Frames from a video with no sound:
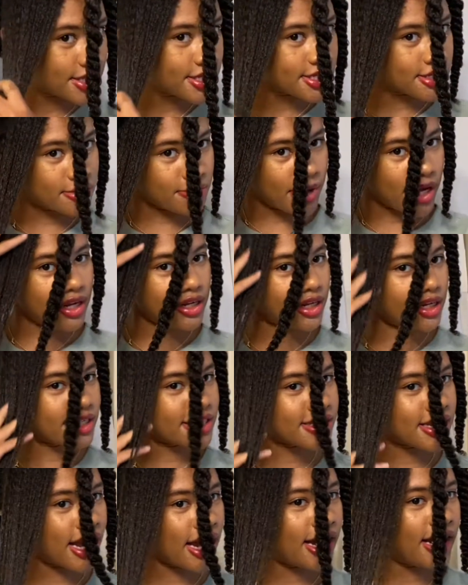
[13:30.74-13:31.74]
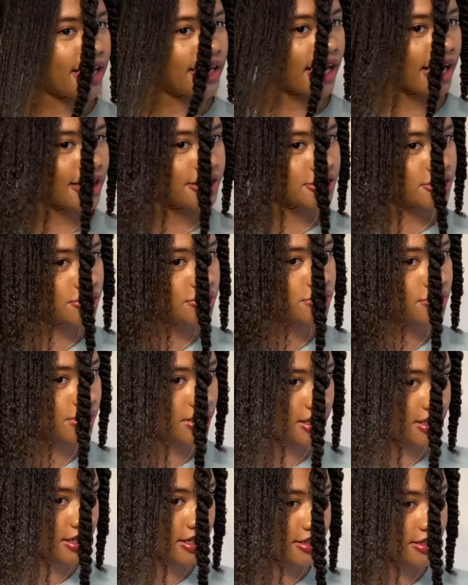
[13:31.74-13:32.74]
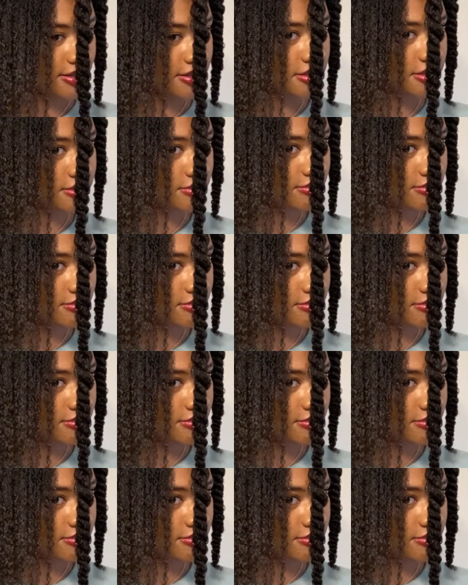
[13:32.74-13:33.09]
smell aside, I do really like this.